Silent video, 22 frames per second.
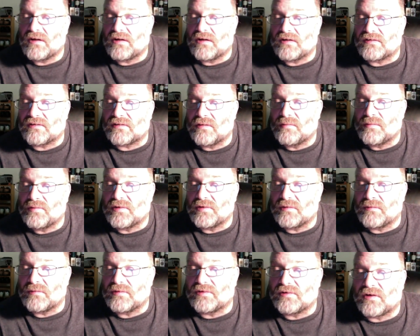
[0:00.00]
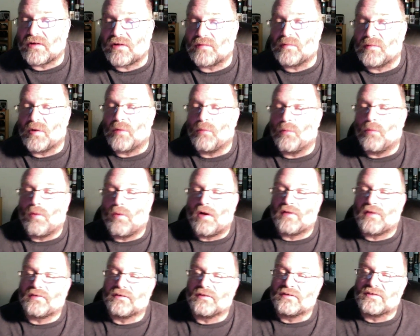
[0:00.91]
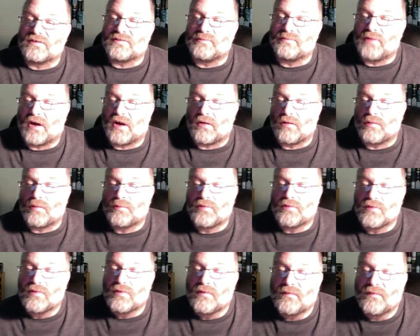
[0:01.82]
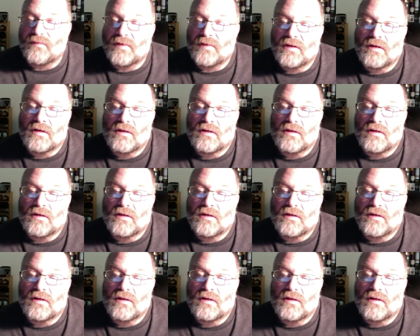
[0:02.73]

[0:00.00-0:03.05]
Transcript: eyes open. We're talking about Wathen's barrel proof,